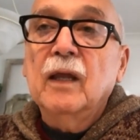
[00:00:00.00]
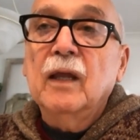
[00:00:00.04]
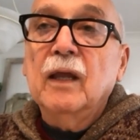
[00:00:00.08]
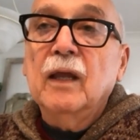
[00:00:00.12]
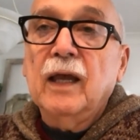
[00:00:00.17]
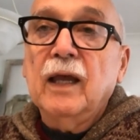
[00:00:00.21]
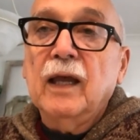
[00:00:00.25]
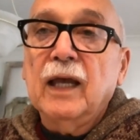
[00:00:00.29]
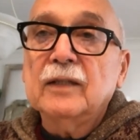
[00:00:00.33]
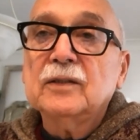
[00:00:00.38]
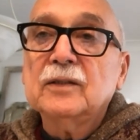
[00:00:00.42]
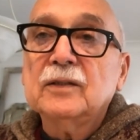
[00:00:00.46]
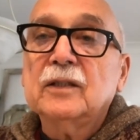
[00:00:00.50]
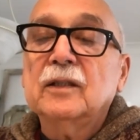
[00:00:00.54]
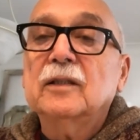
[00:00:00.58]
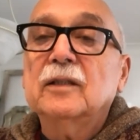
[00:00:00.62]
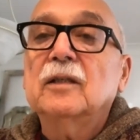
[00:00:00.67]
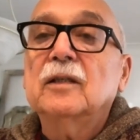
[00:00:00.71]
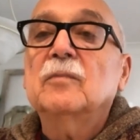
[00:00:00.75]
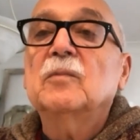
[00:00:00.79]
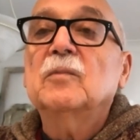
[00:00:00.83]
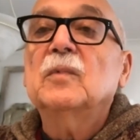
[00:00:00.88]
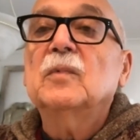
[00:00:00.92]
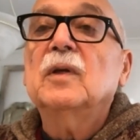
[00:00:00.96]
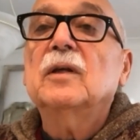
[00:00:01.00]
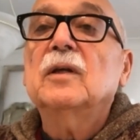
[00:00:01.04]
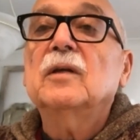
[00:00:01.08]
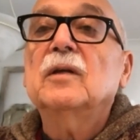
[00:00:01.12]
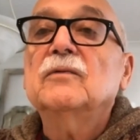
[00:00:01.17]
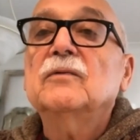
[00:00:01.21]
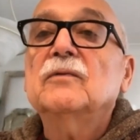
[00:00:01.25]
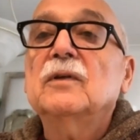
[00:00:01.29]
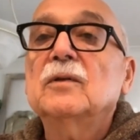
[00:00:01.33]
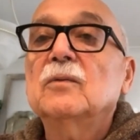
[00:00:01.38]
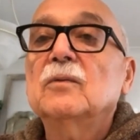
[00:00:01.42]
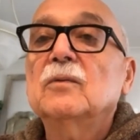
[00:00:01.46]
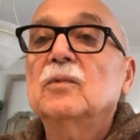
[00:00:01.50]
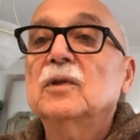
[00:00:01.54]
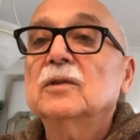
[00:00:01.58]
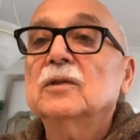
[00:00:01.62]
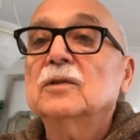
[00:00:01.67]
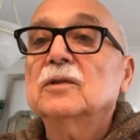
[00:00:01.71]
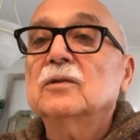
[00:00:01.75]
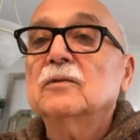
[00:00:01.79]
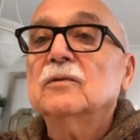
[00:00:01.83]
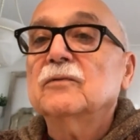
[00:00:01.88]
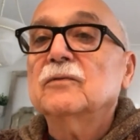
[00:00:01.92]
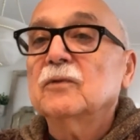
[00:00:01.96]
asking him if he
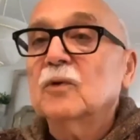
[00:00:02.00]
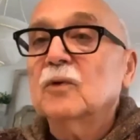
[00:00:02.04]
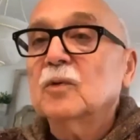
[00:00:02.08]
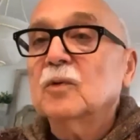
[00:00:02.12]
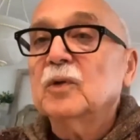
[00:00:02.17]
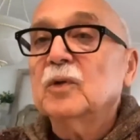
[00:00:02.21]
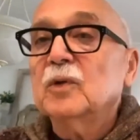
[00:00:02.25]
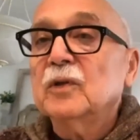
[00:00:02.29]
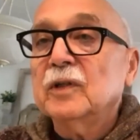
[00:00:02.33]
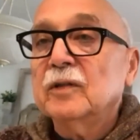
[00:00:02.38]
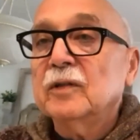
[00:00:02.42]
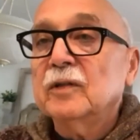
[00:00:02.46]
was a former